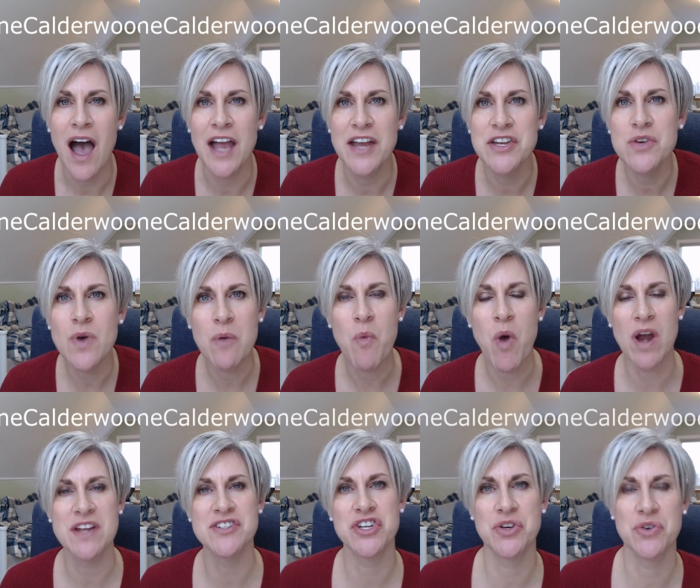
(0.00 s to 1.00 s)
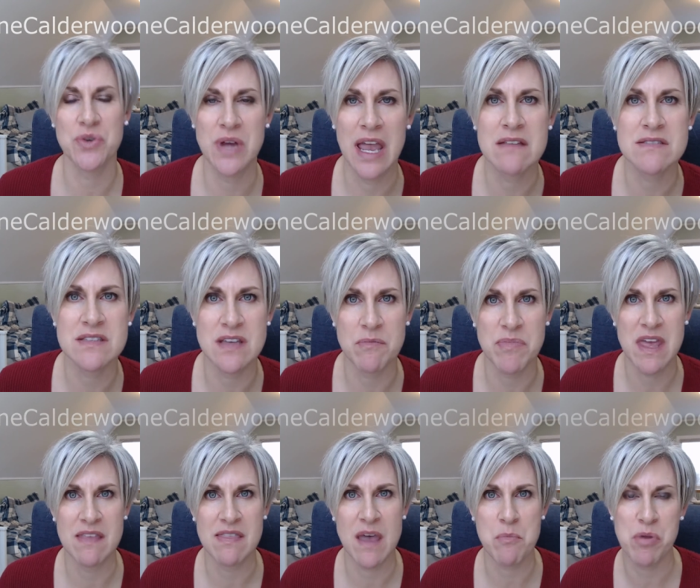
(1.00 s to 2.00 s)
I knew I wanted to create
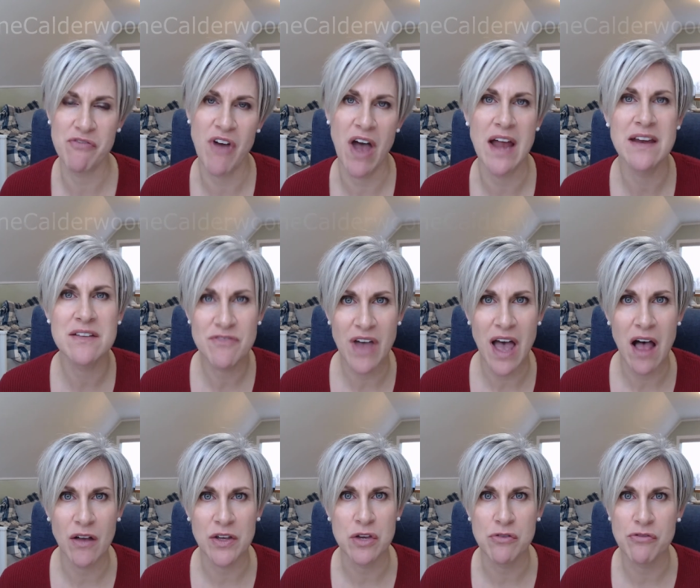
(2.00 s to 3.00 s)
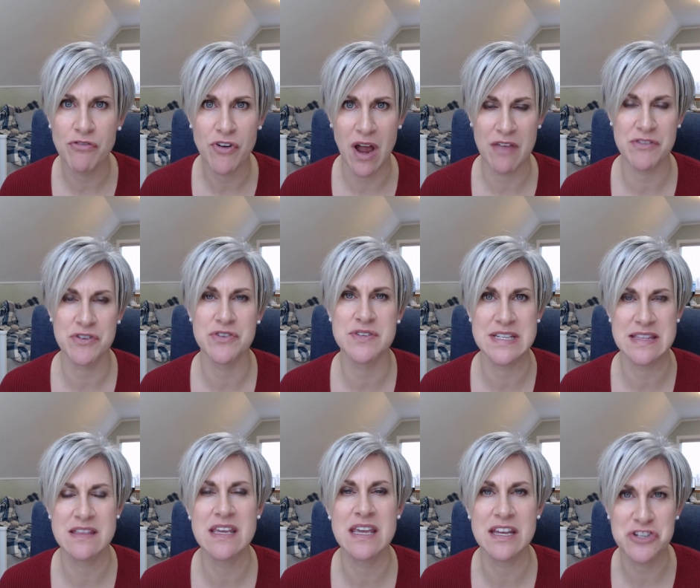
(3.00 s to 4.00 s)
something that provided value for others
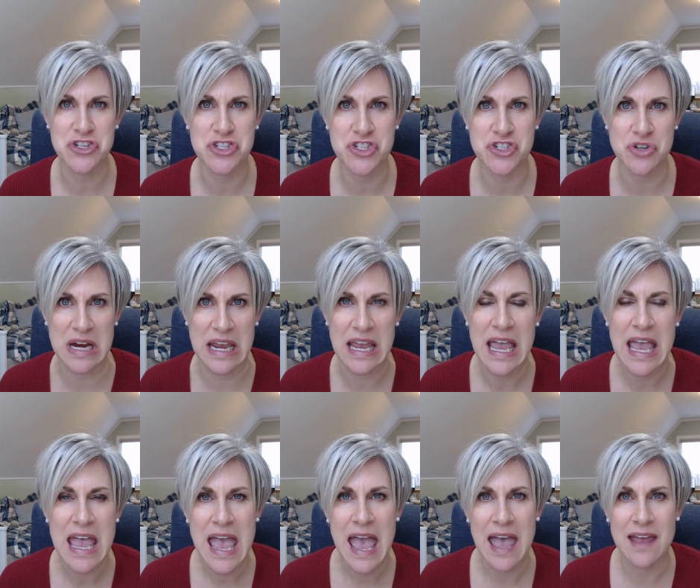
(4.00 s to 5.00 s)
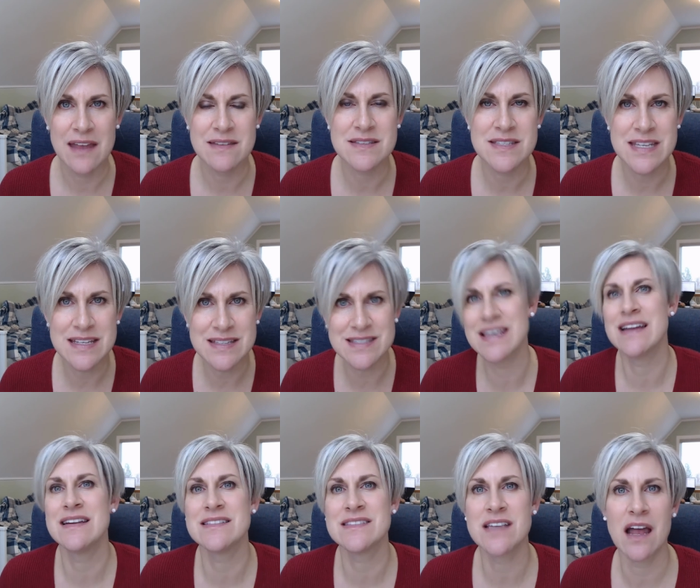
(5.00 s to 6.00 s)
in the industry, and since
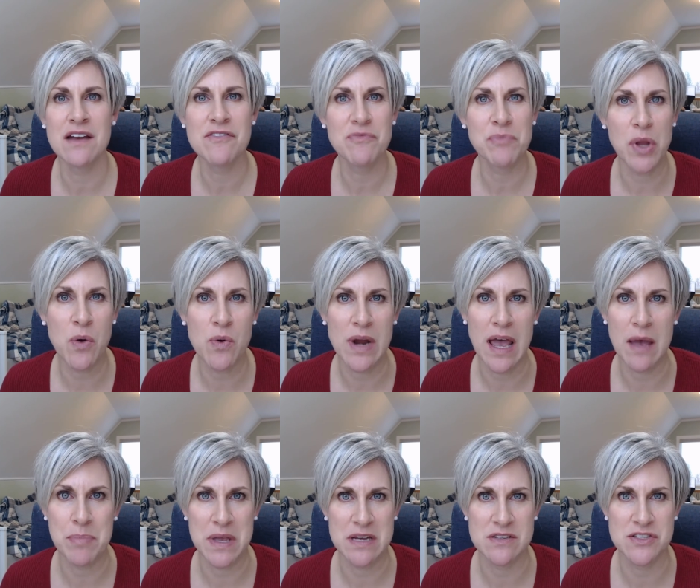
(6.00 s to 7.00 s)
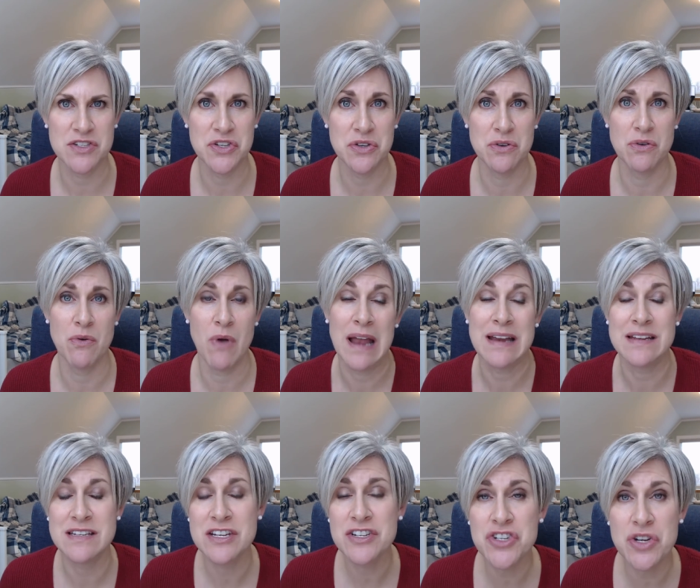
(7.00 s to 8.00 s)
then it's kind of blown up into an
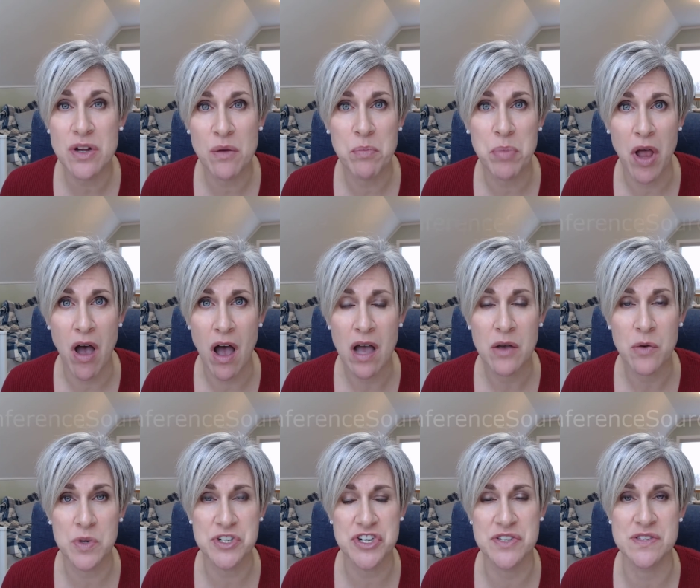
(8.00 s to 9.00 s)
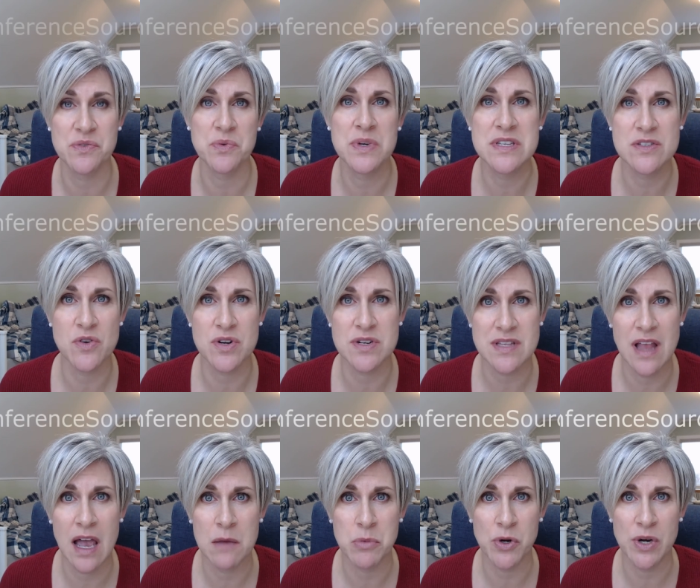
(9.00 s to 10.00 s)
additional blog, which is a resource
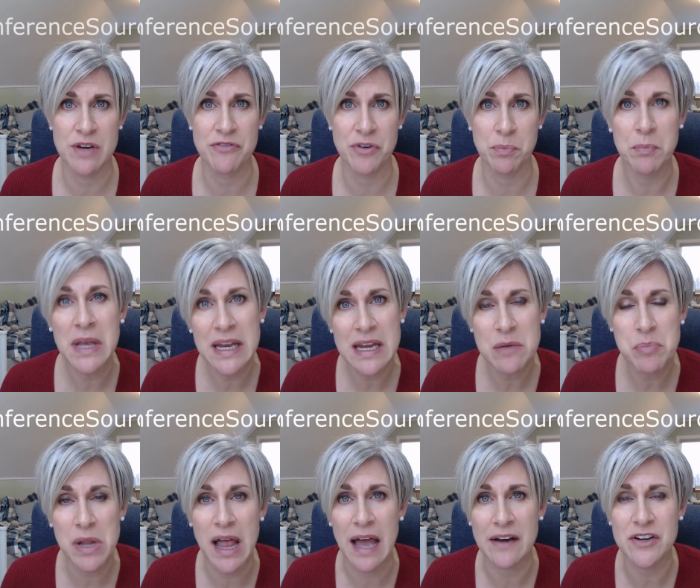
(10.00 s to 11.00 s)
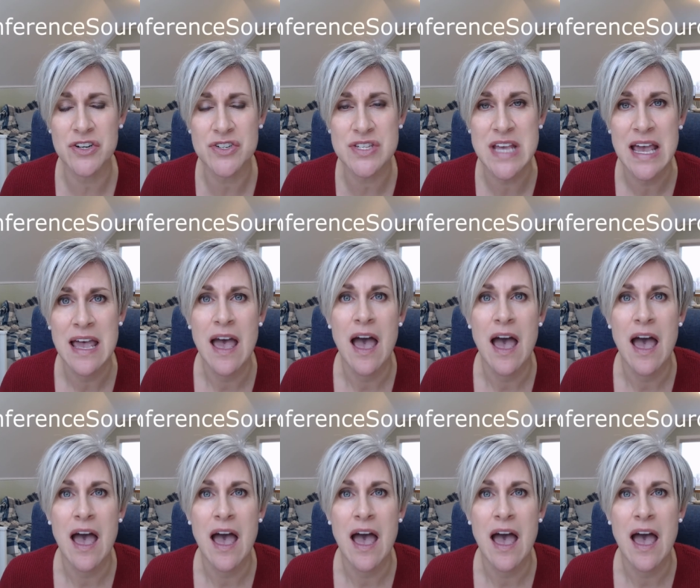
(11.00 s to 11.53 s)
library for meeting planners,